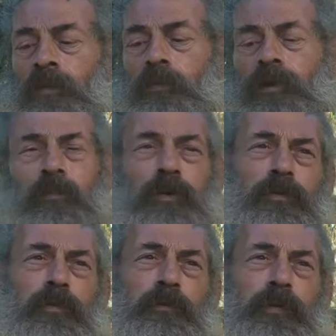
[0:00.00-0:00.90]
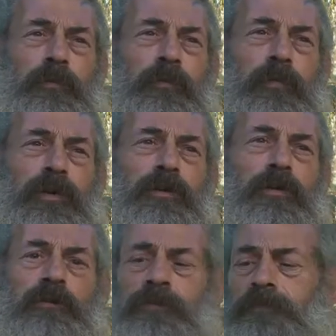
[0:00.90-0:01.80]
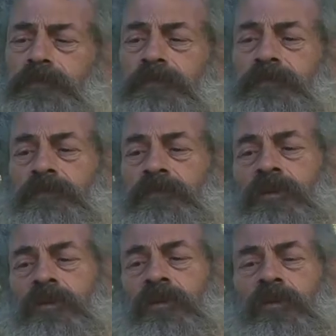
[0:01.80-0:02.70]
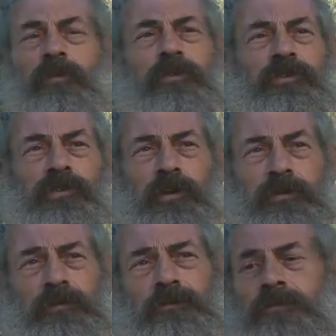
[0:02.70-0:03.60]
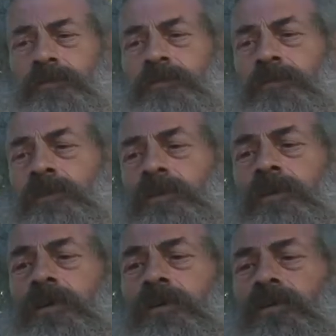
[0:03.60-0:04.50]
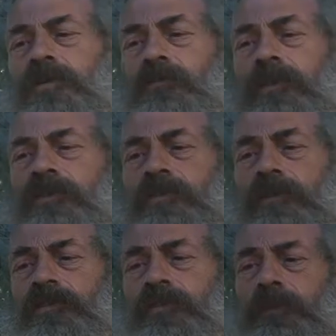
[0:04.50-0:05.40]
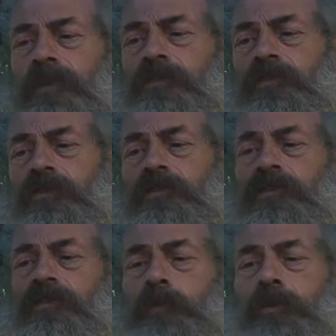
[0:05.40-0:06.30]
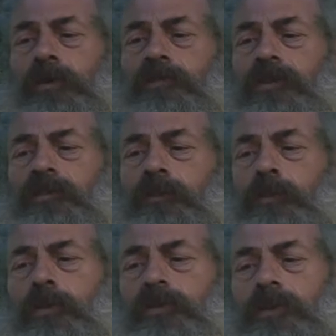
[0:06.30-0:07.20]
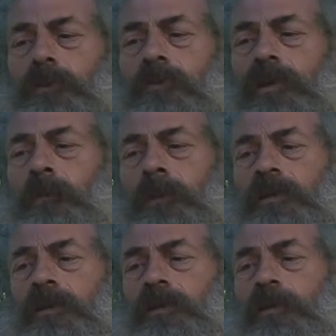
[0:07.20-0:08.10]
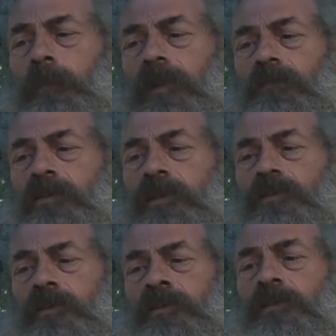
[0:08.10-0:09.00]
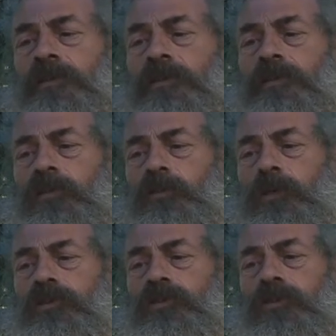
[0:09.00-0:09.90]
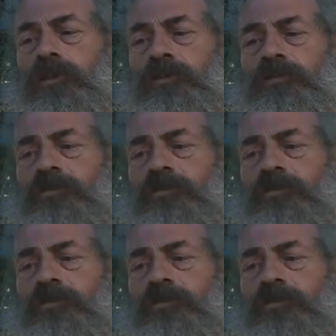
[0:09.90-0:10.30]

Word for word: One world, one people, one God. What is Yog? Yogi's meditation. Meditation is a process of worship recommended in the Bhagavad Gita and the Upanishads,